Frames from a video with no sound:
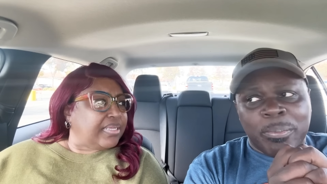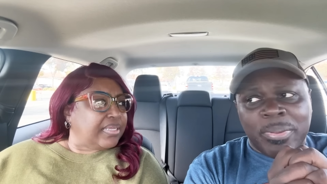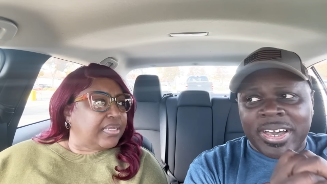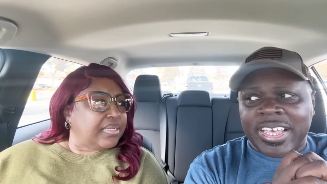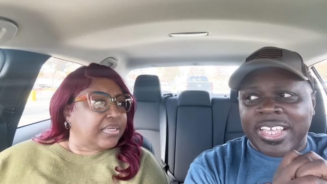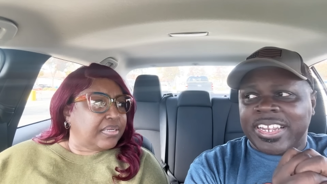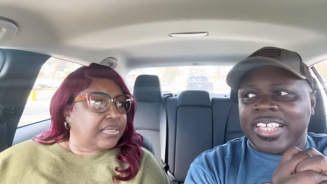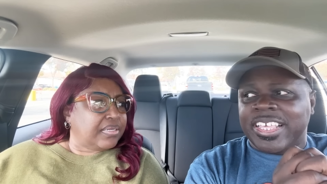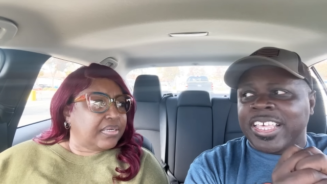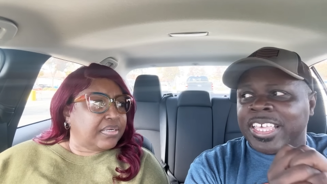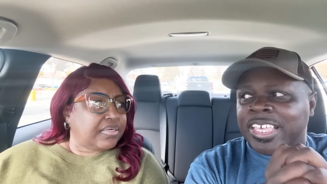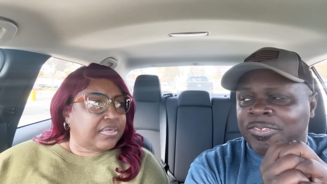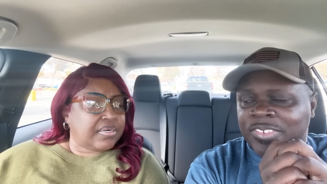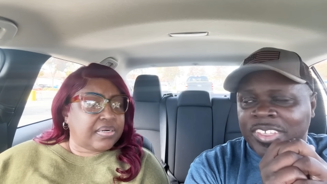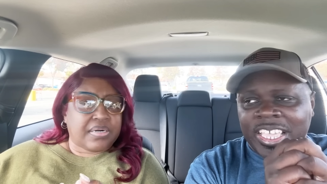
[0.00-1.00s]
Speaker 1: But
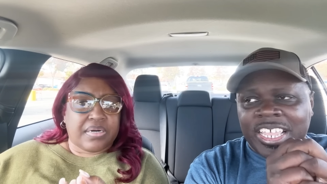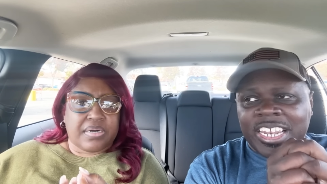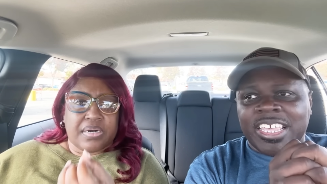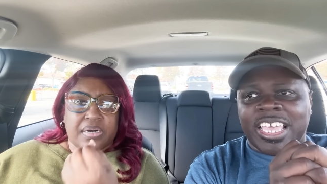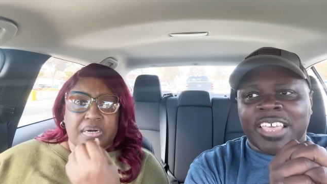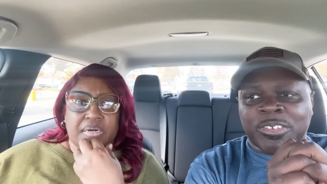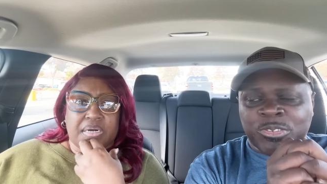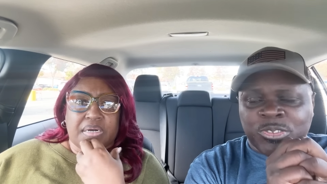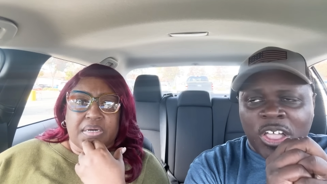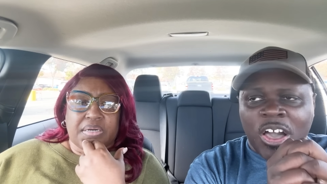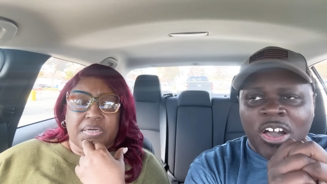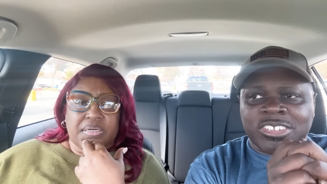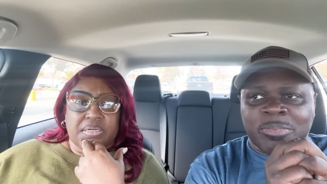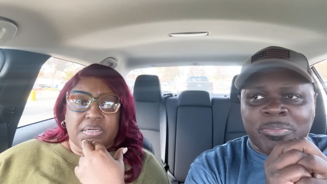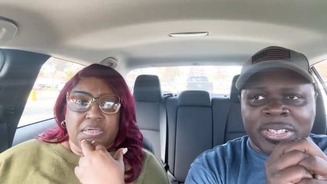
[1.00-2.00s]
if any if those
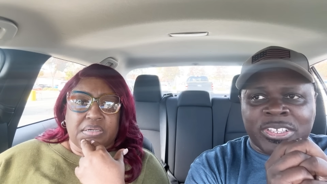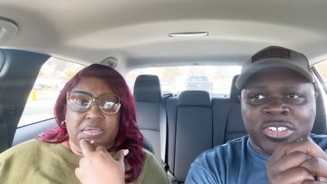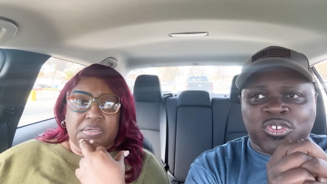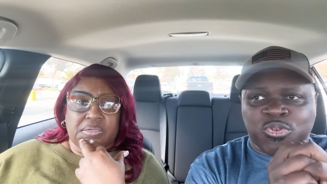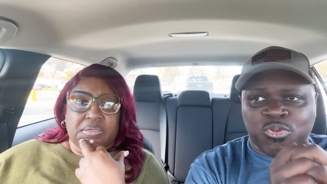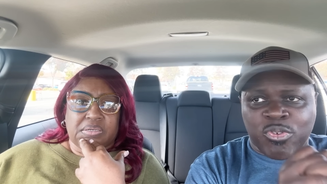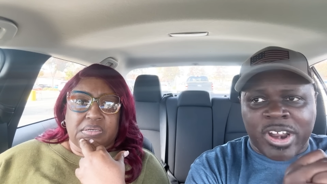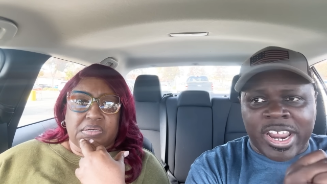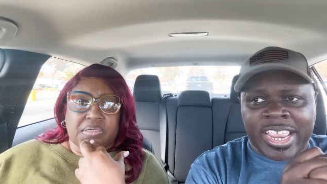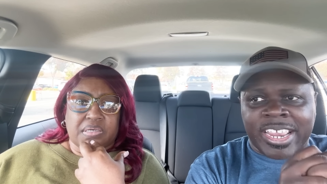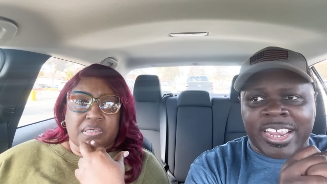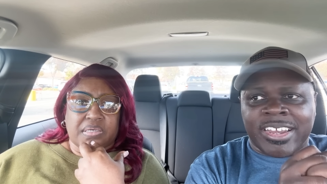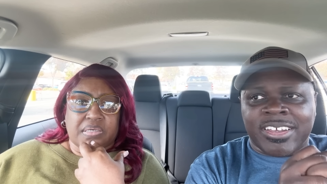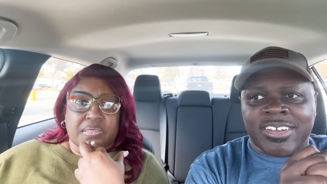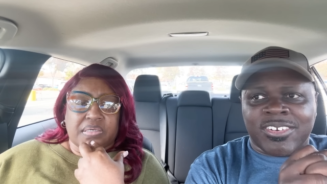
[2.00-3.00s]
dogs have been
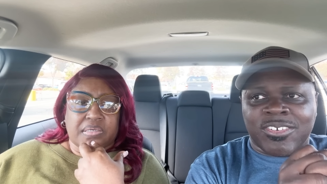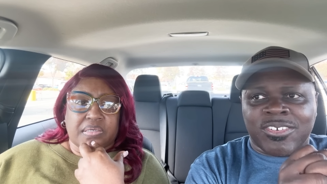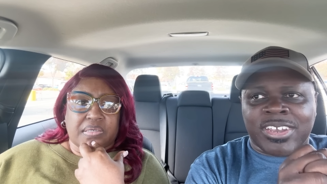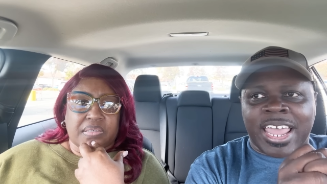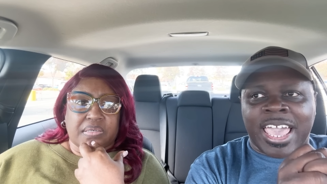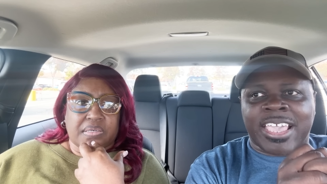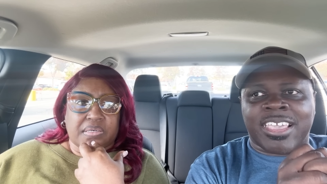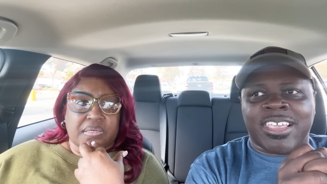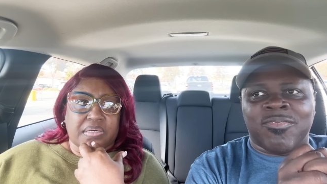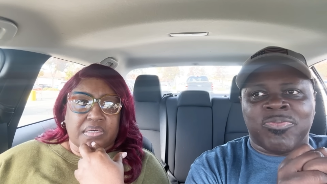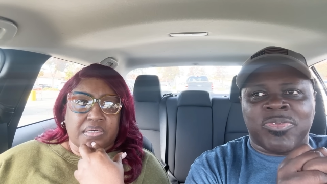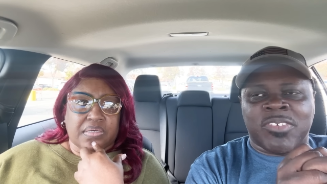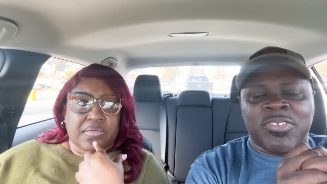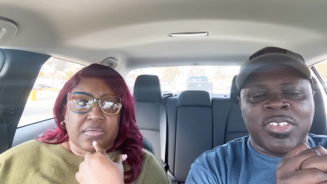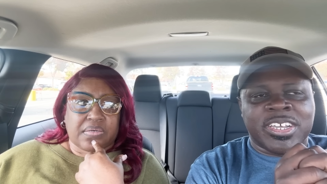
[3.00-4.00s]
trained, like
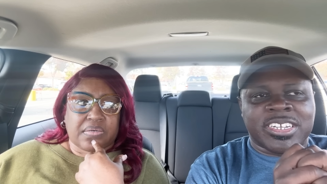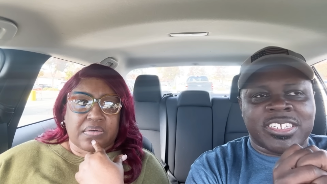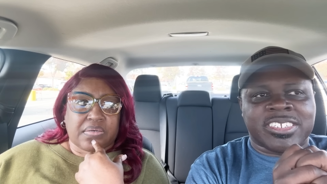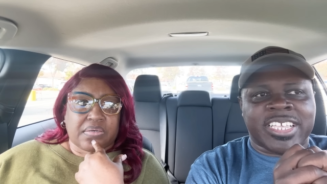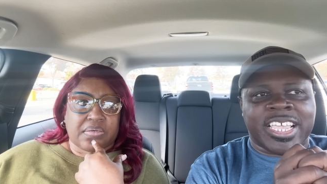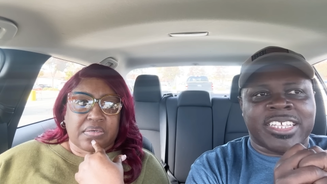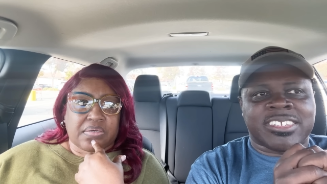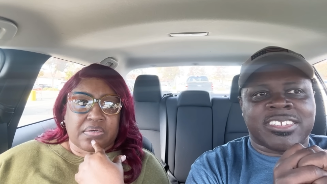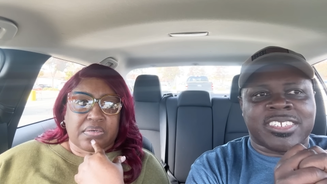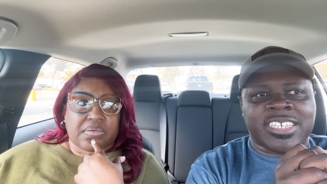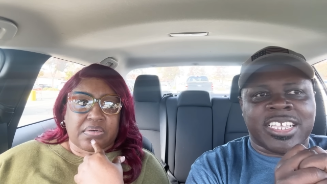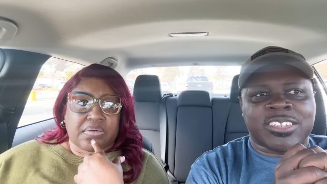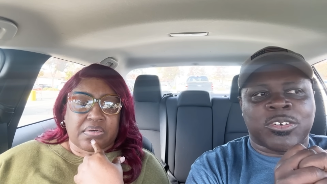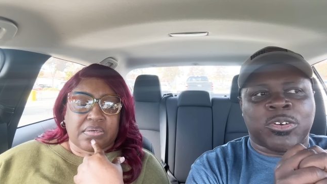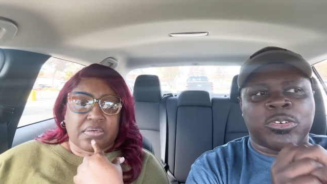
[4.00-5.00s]
if he could have said
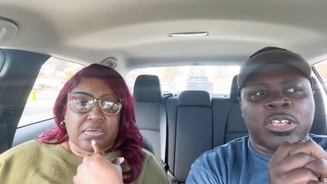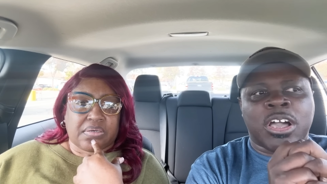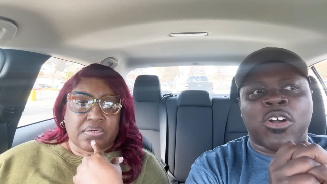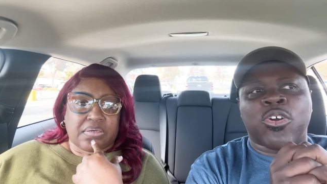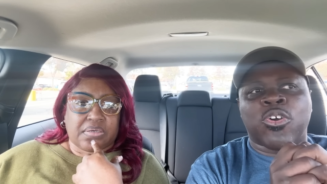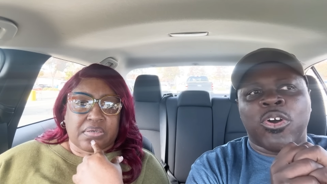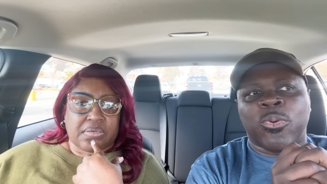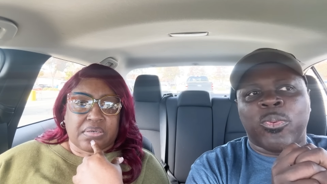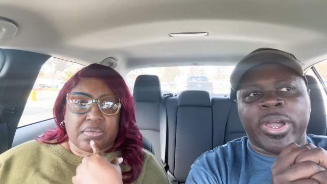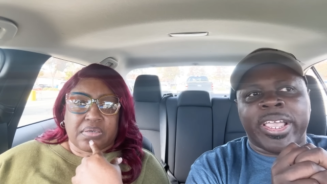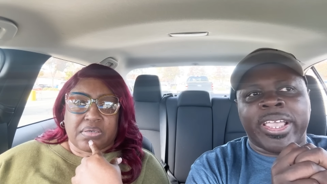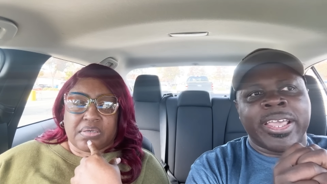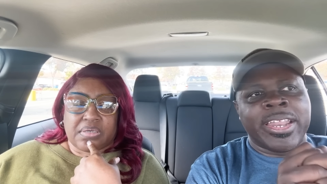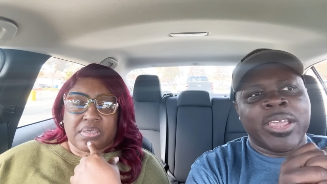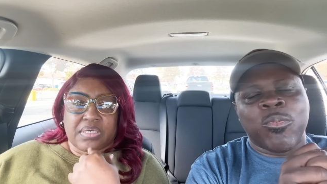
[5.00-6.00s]
sit or y'all go
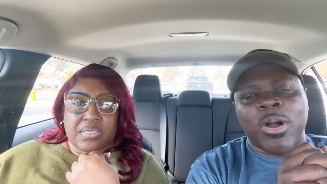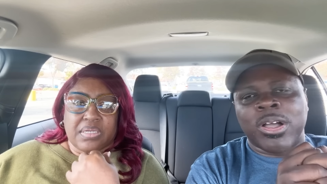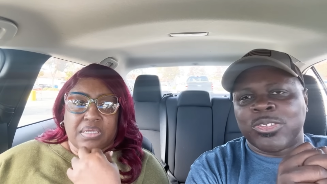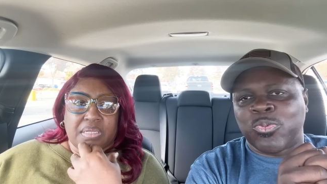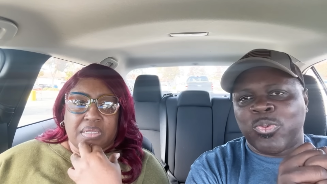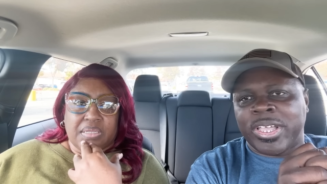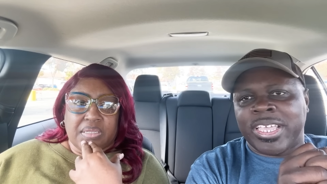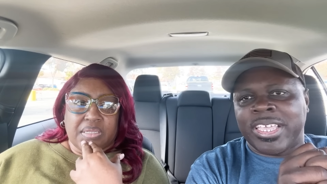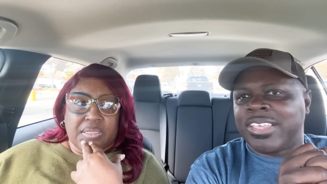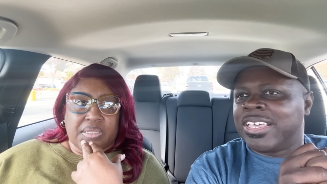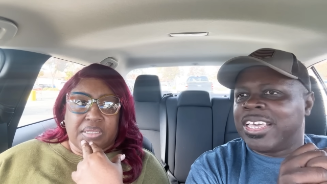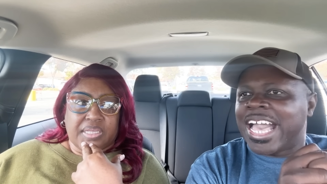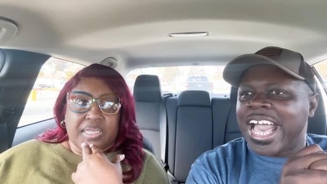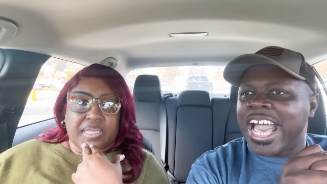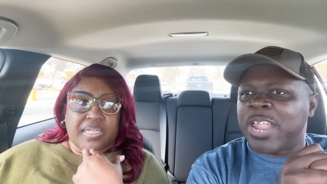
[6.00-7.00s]
away and they walked away,
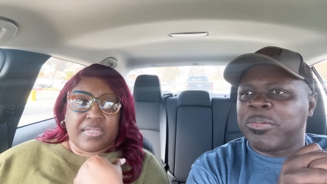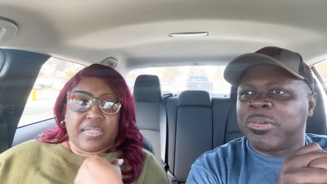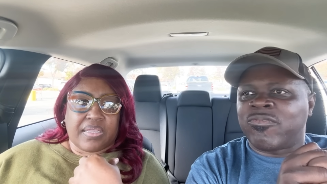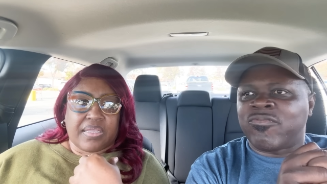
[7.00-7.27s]
yeah. I'd have been